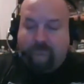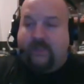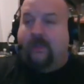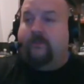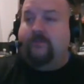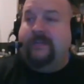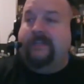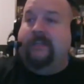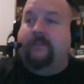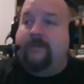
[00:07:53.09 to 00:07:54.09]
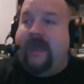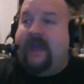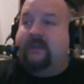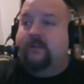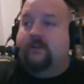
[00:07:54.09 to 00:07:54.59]
The other reason the
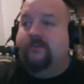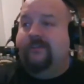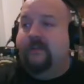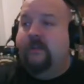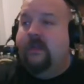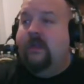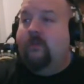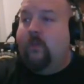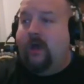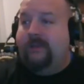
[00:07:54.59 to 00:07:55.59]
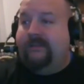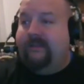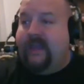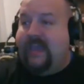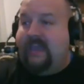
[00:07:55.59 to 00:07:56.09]
Packers lost
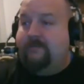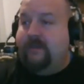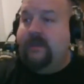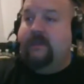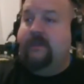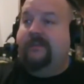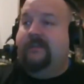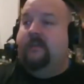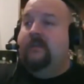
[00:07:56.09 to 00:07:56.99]
the game is